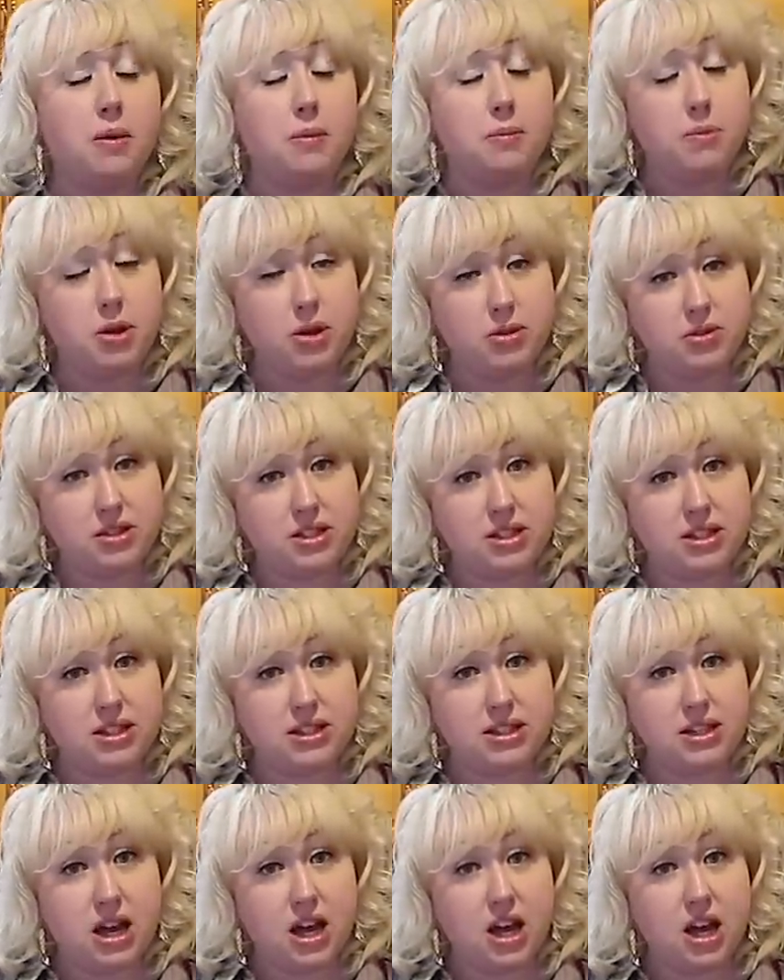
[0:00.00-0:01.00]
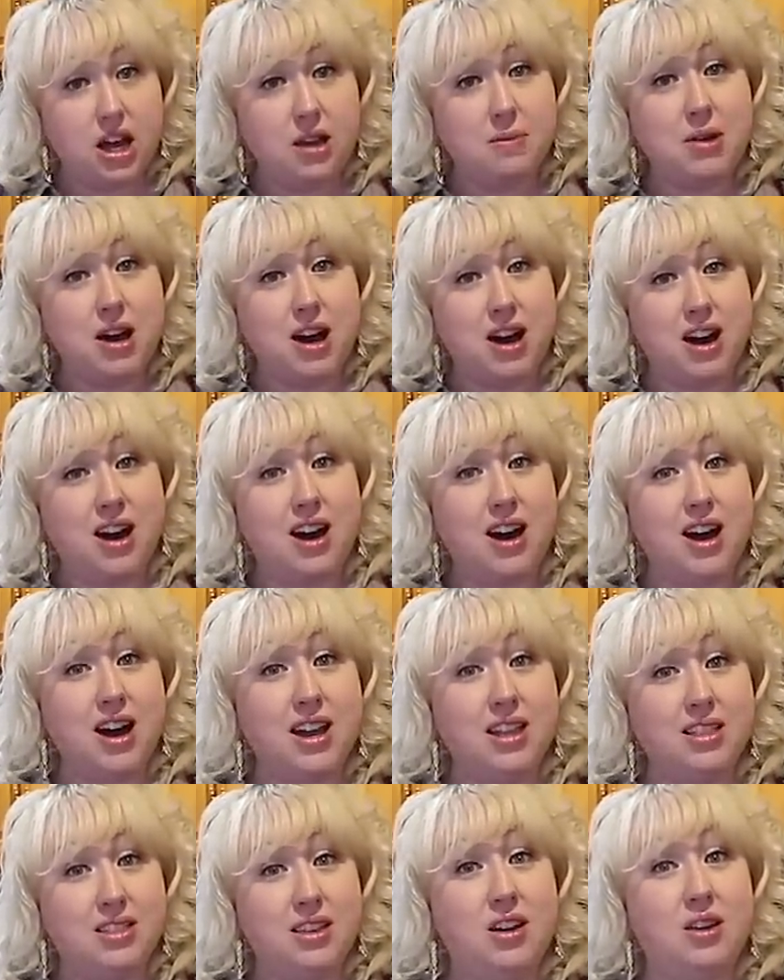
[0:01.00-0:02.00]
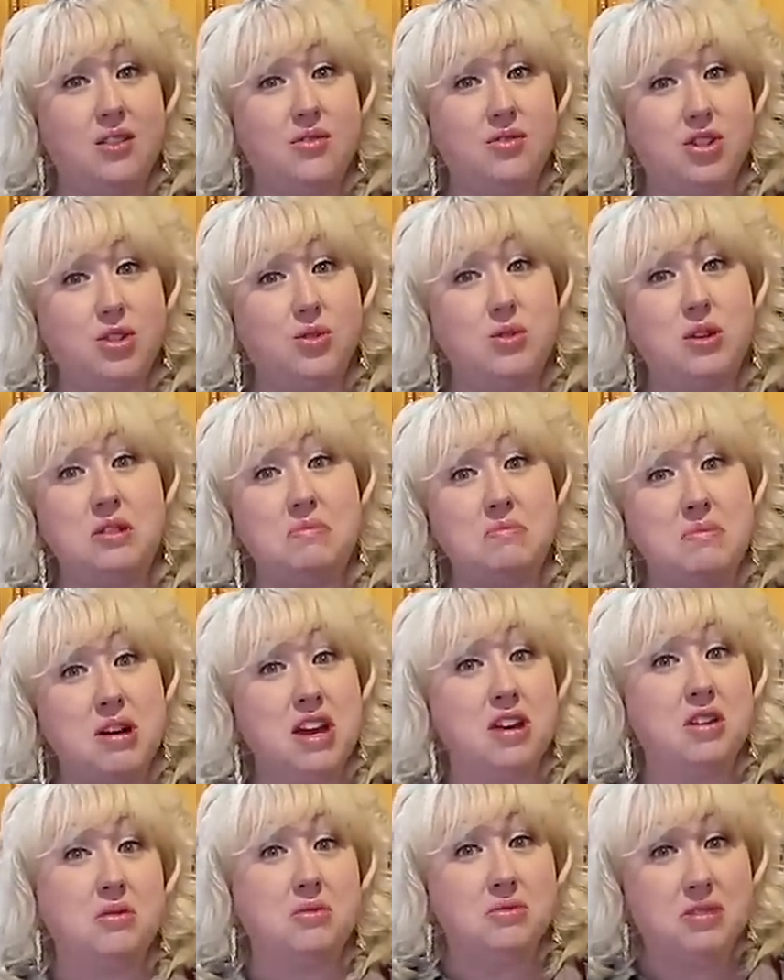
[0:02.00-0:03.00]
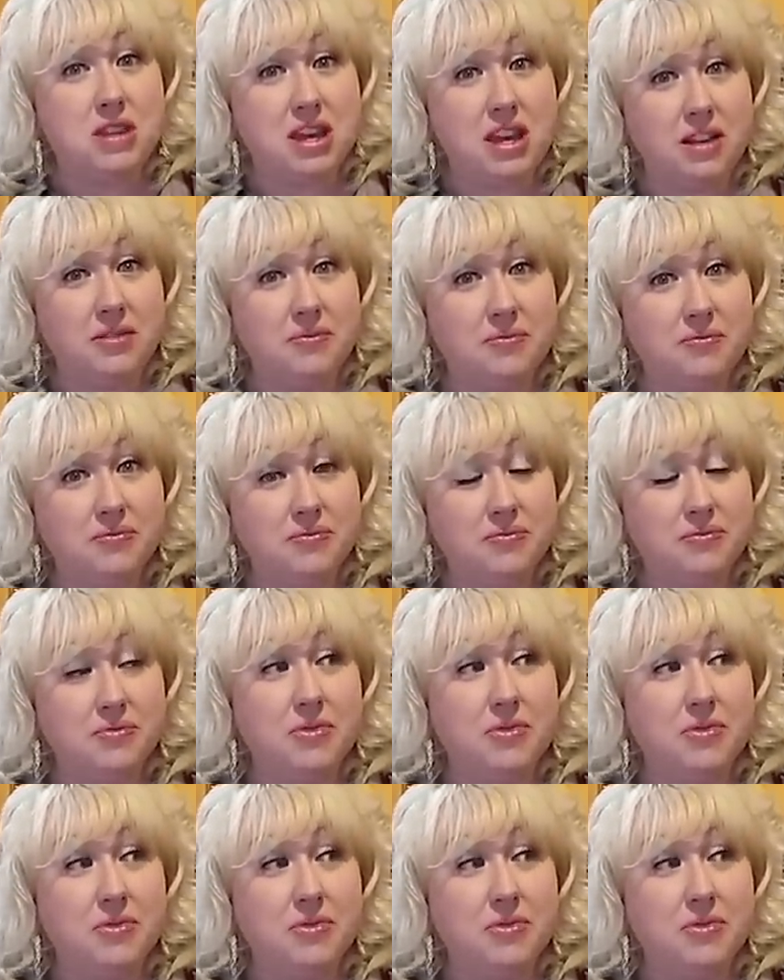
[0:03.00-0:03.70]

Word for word: most of the time I love doing my own thing.